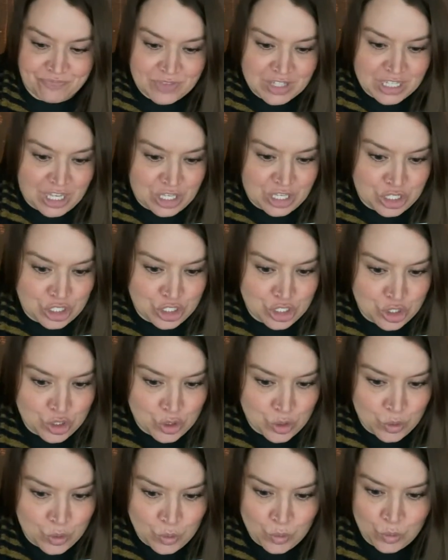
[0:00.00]

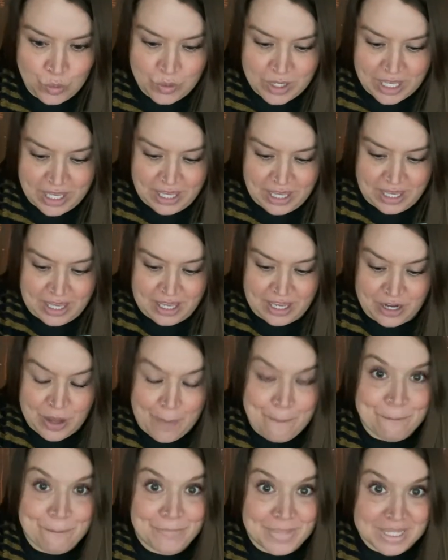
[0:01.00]
you
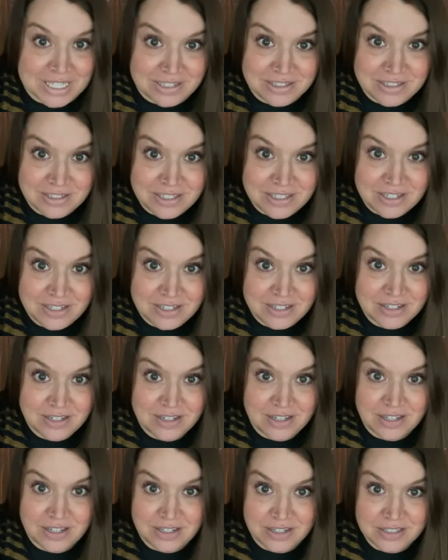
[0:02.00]
can build
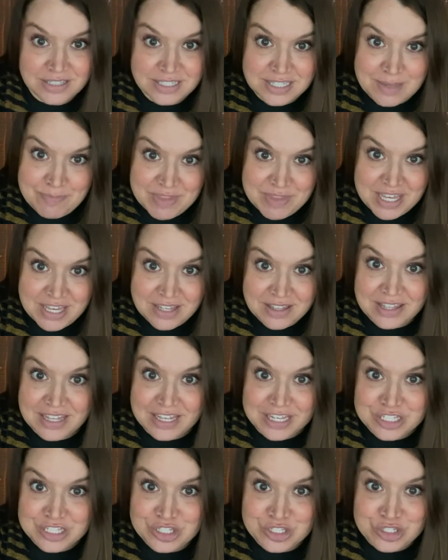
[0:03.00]
something like
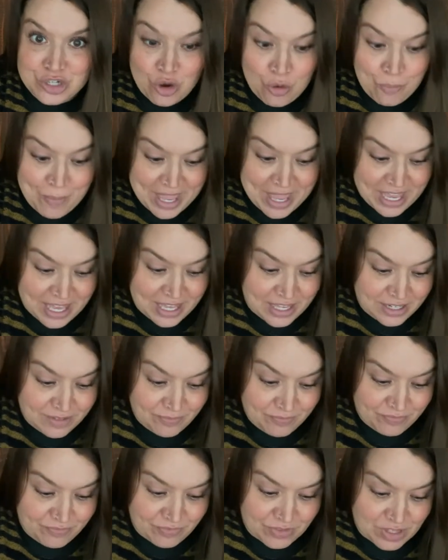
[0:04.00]
a snowman,
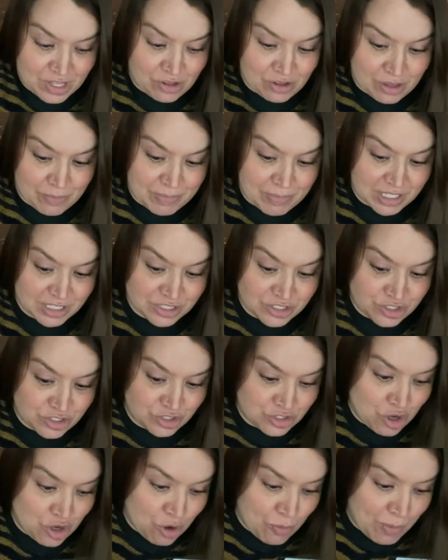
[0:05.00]
you can build
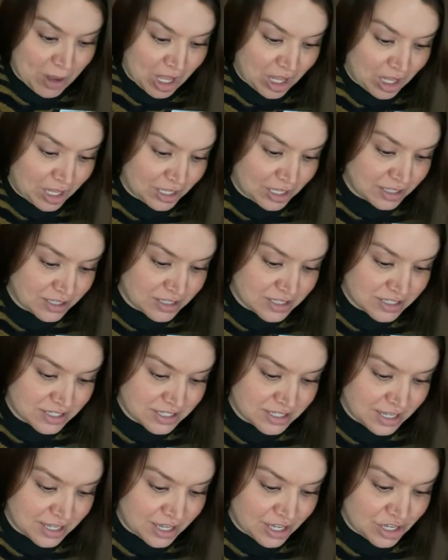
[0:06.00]
snowballs,
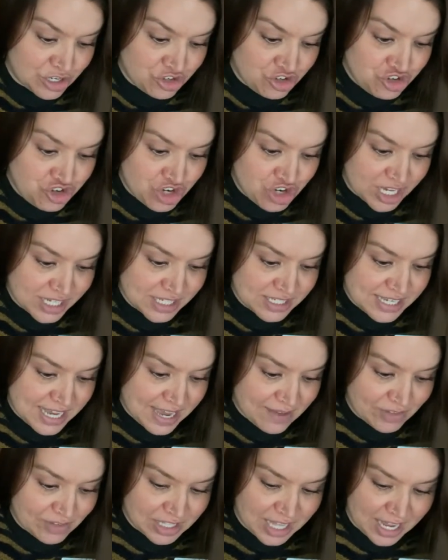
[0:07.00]
just
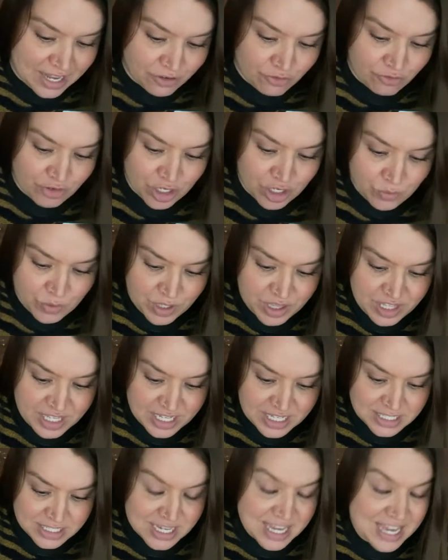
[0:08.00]
have a lot of fun with
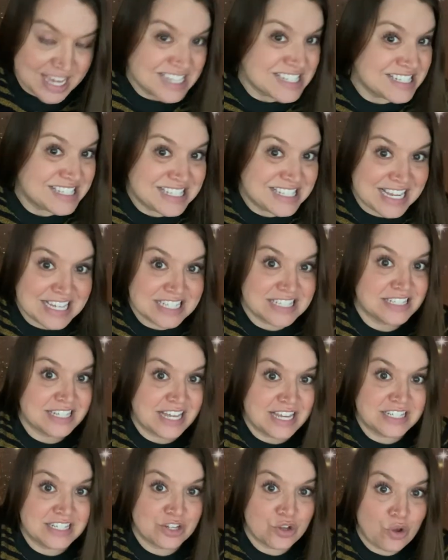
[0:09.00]
it. It stays
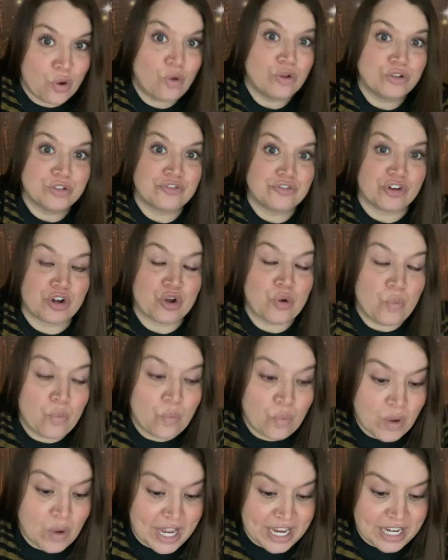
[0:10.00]
nice and cold for
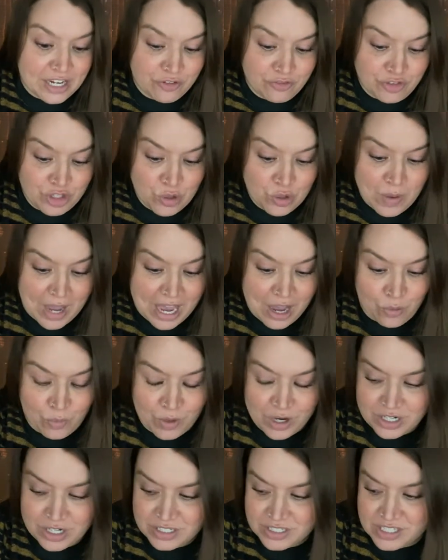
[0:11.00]
quite a few
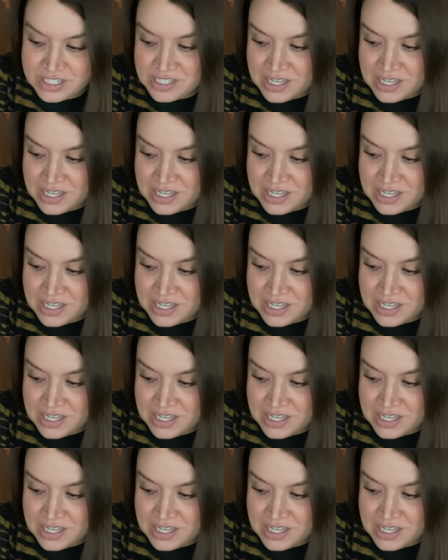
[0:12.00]
hours,